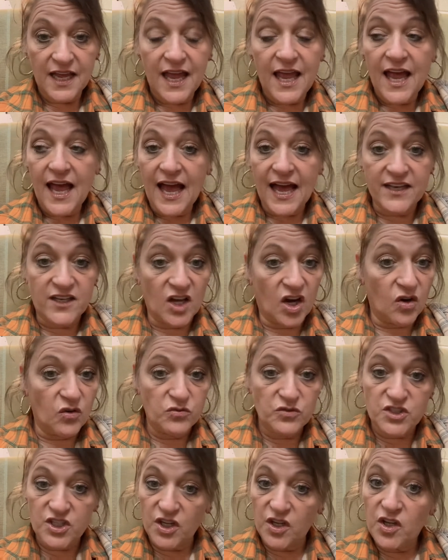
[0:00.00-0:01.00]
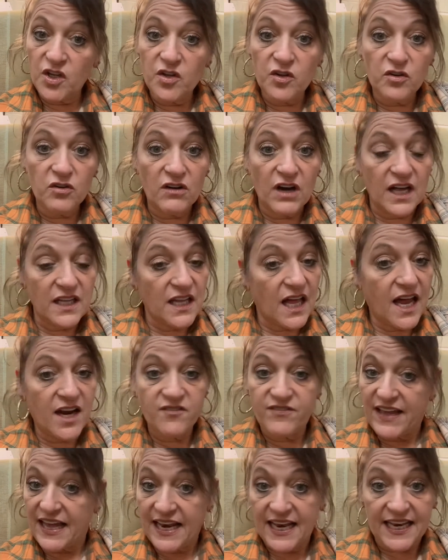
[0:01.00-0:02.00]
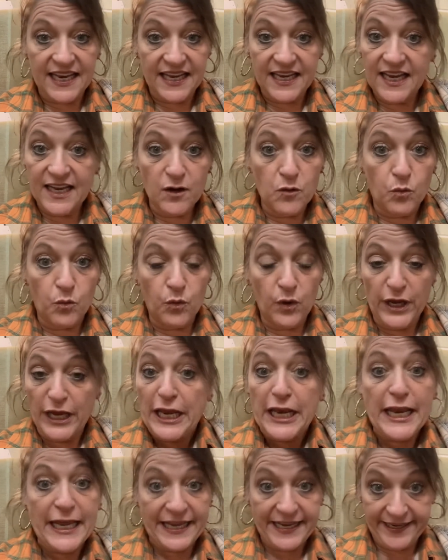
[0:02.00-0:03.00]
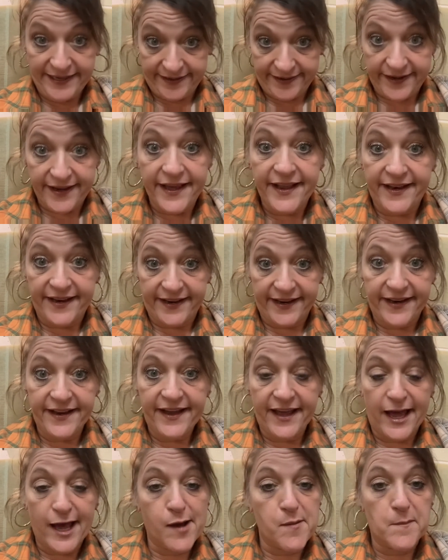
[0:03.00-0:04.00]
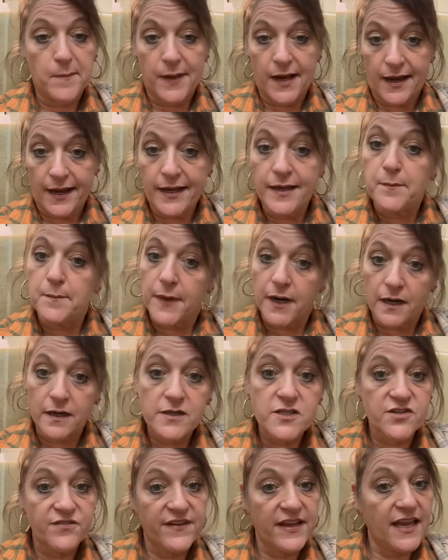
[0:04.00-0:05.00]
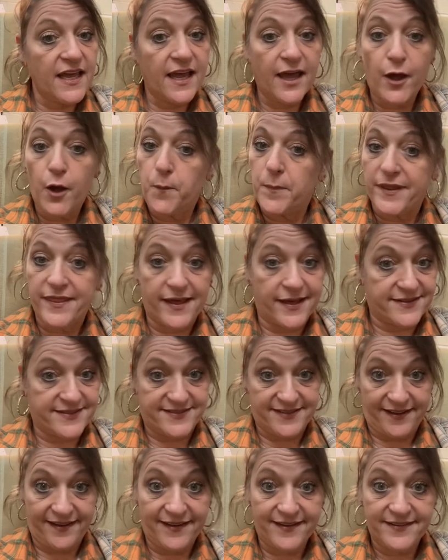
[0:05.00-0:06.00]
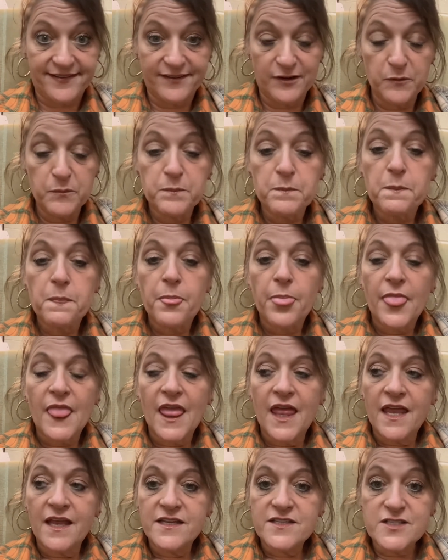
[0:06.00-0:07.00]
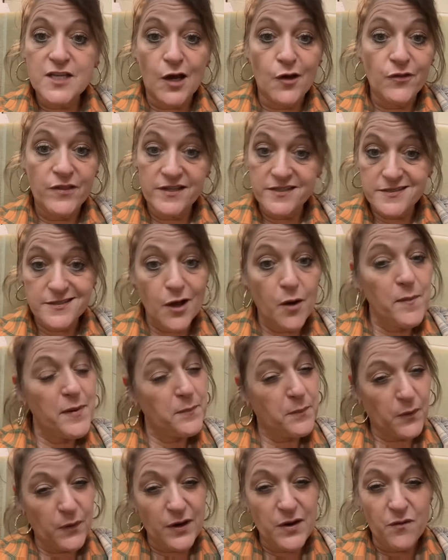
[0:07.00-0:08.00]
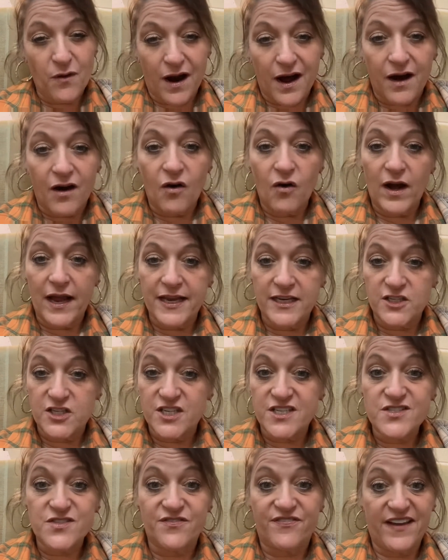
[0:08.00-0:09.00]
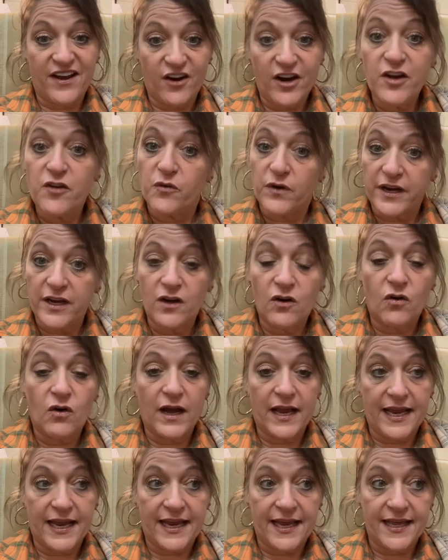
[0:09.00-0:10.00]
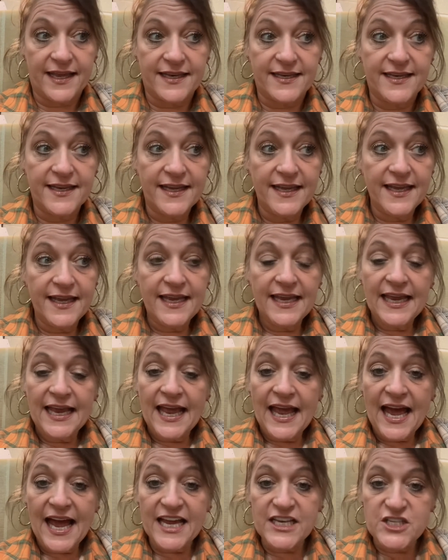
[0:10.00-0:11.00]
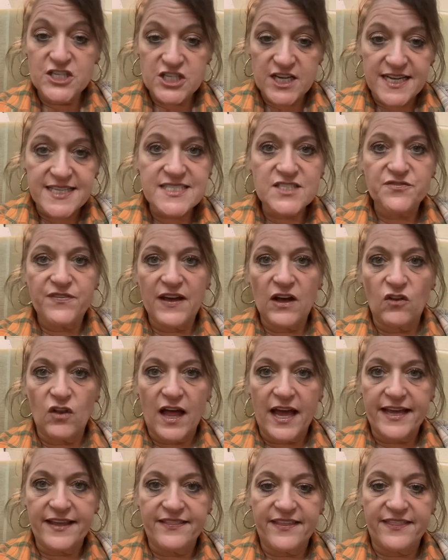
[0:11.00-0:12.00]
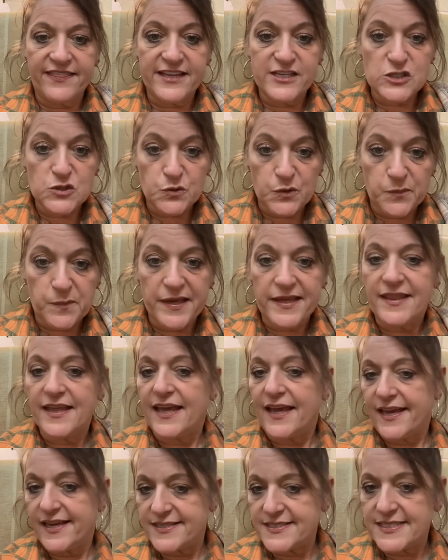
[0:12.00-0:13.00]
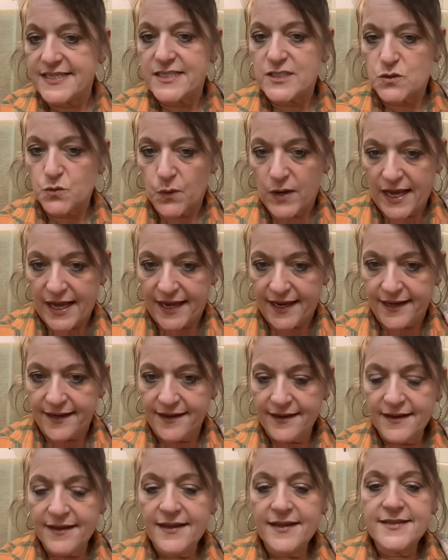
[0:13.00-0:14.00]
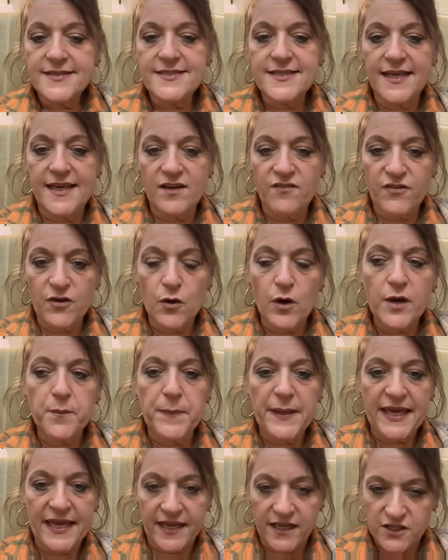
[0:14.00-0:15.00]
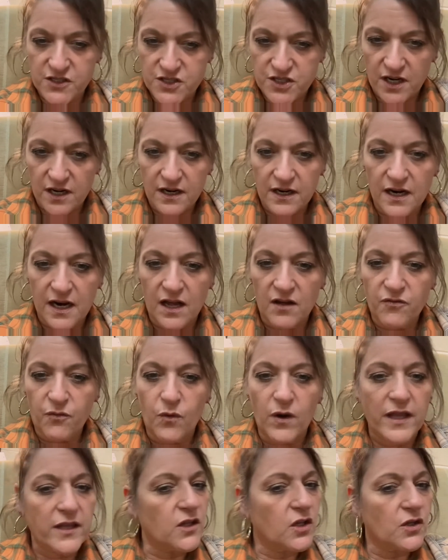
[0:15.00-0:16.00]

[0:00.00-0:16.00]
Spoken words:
I don't do a lot of editing, any editing. I might merge a video, but that's it. So this is going to be pretty raw and just very real, and I just felt like that this would be the easiest way to give you a picture of what